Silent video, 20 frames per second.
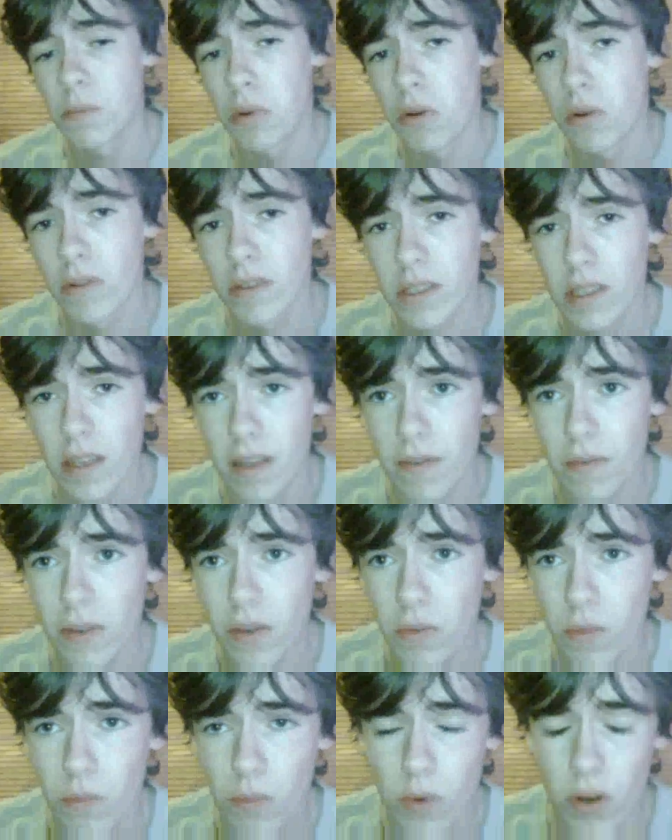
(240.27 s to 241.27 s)
sports, and
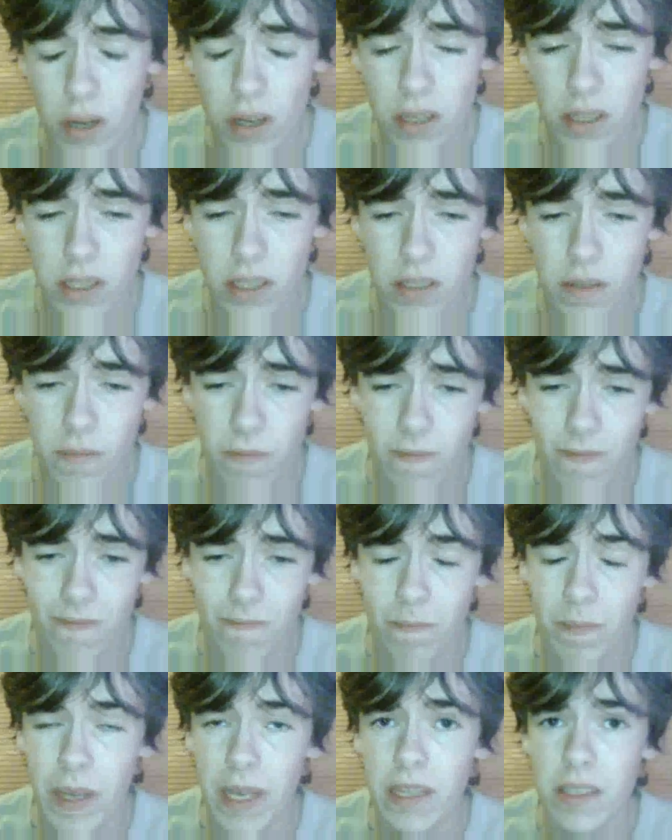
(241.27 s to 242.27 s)
if you want to just
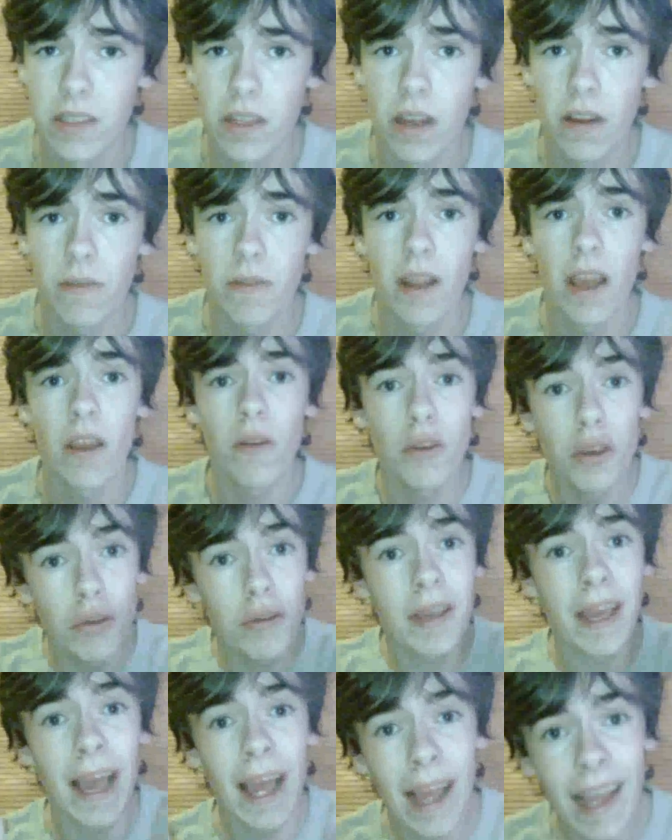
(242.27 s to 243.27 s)
piss off now,
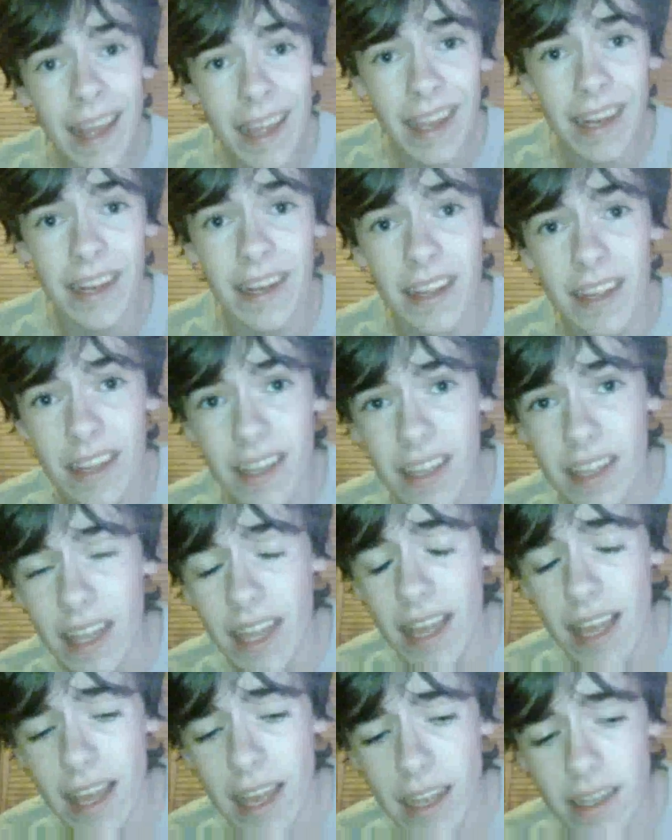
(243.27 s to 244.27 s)
you can.
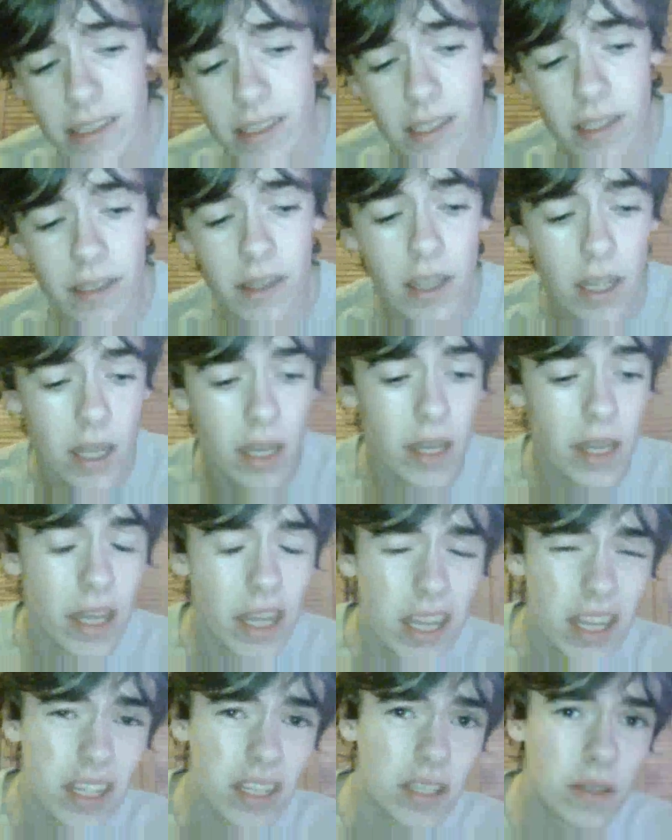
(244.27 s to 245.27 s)
Excellent.
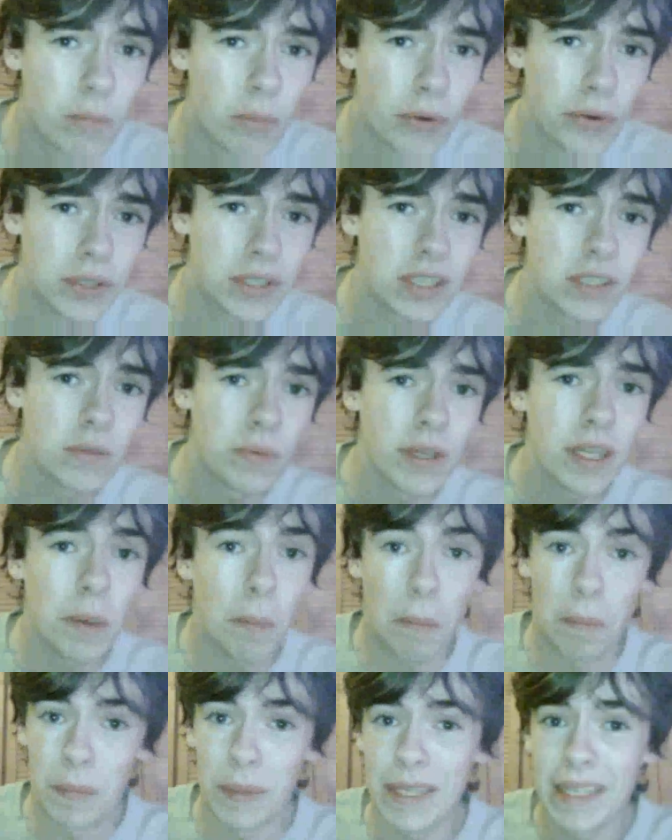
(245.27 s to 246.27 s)
Sports this
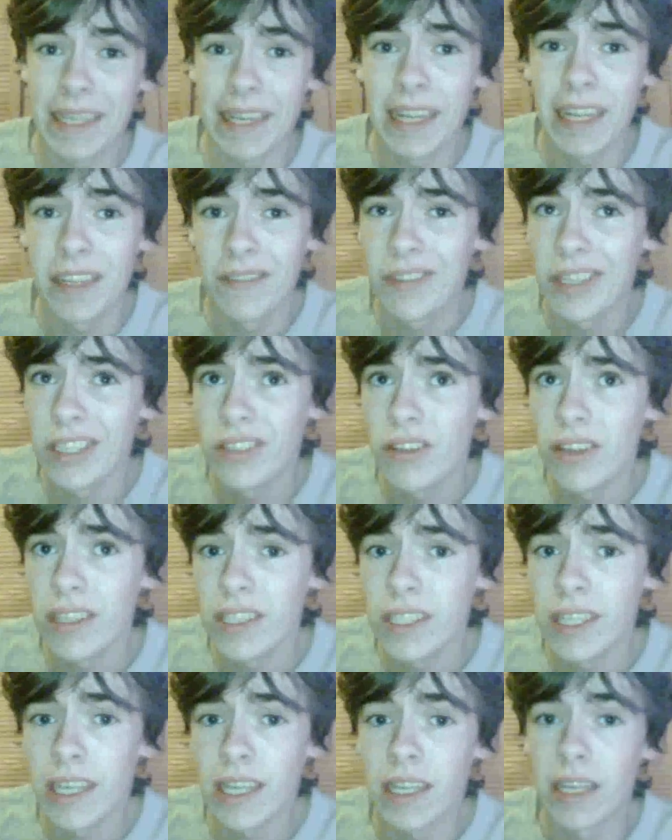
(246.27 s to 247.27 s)
week been kind of
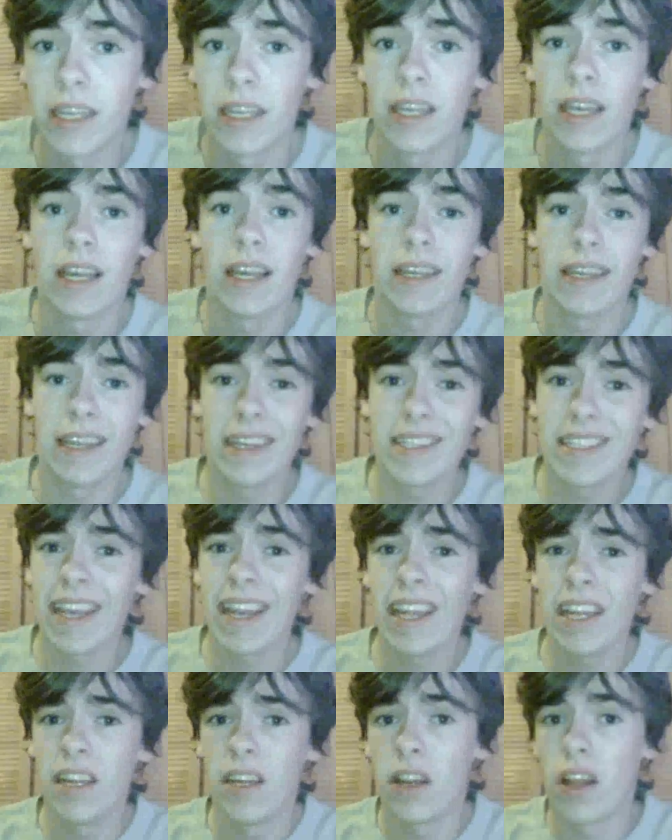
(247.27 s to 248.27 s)
interesting. Yet
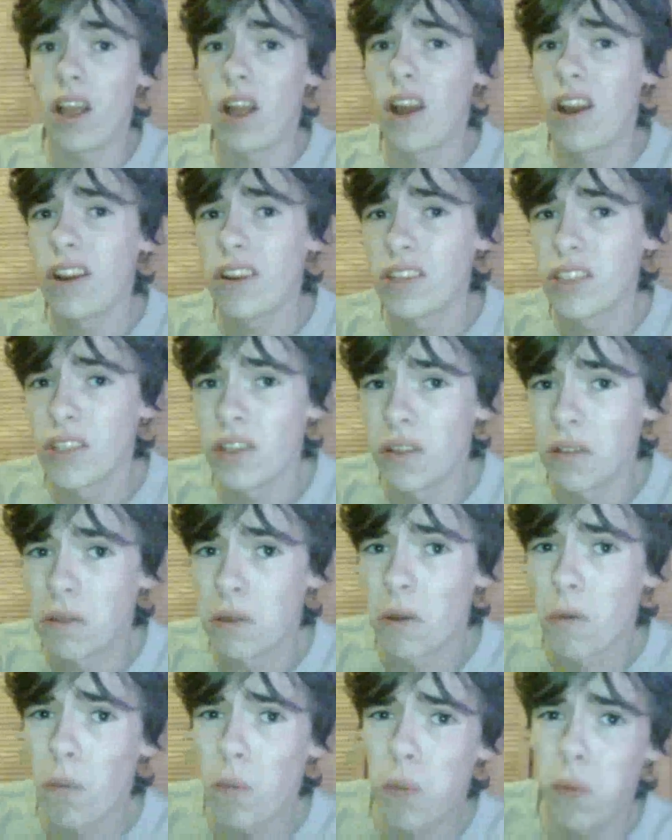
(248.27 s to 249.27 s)
again, Arsenal.